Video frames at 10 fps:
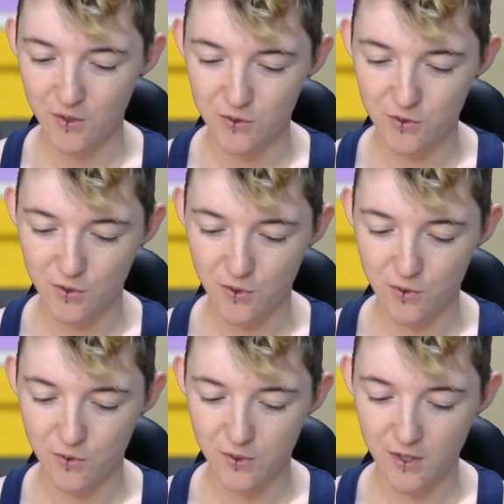
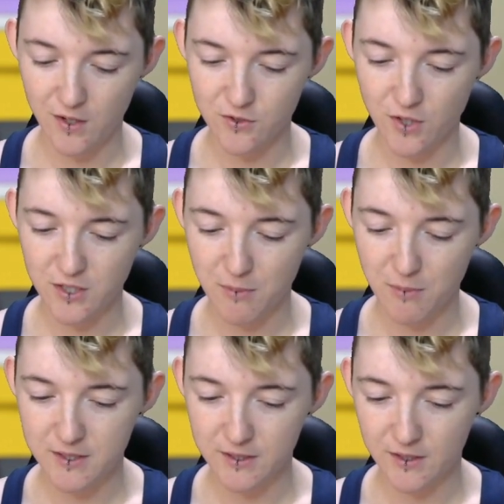So yeah, so that's
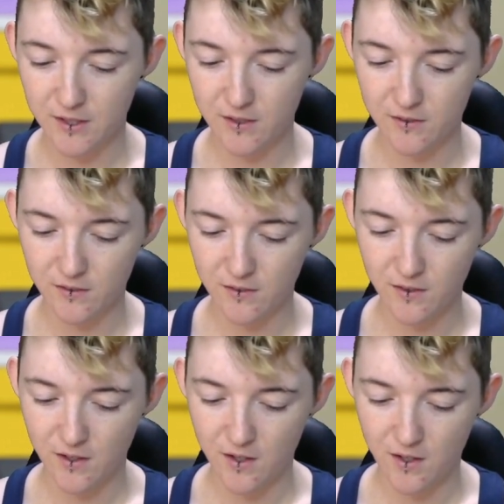basically it.
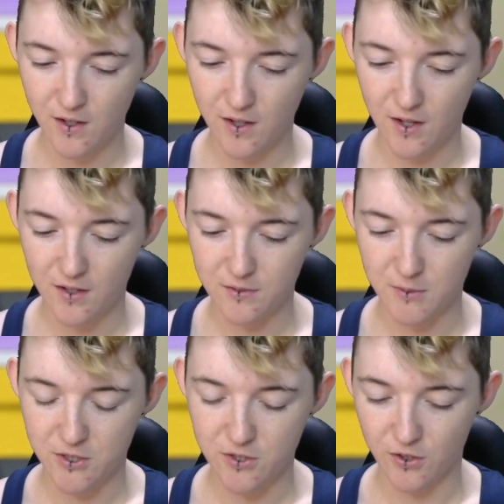As I
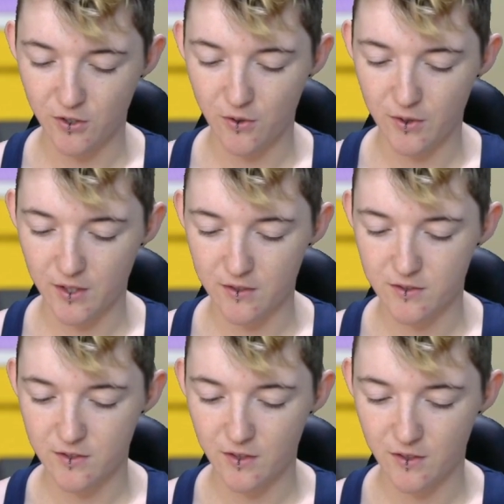mentioned, you can go
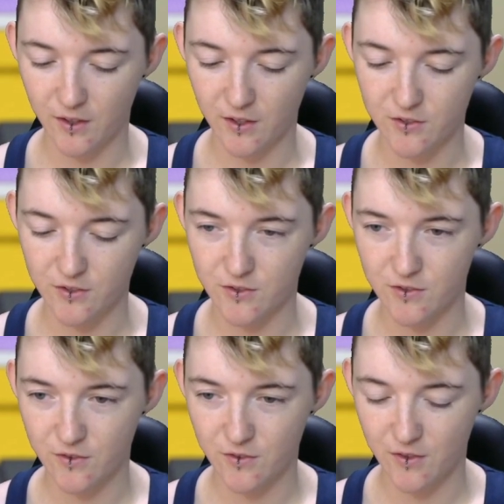against like just
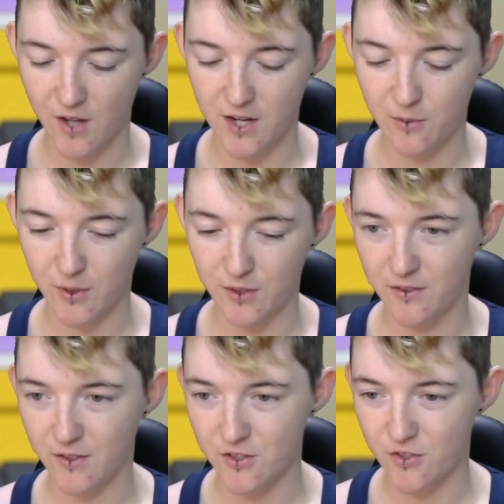
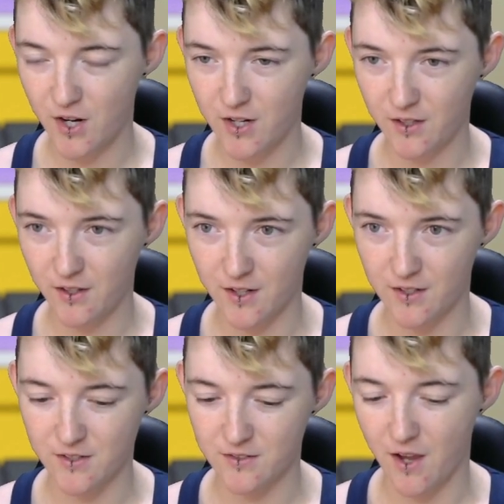anyone in training, and
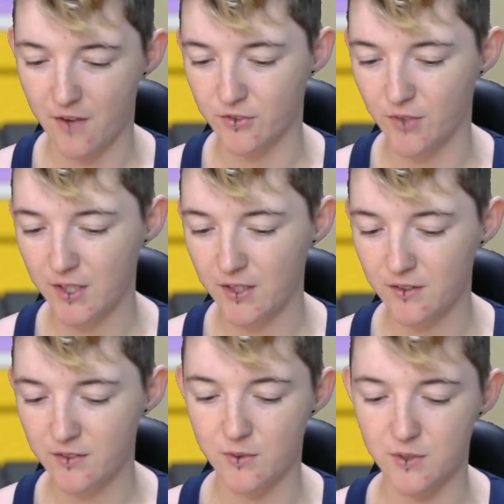it doesn't have a
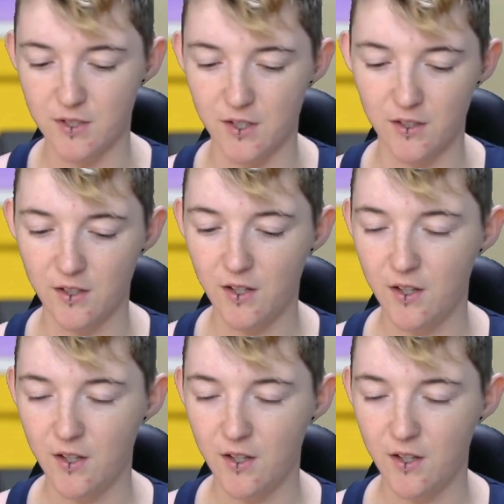ranking, so it's like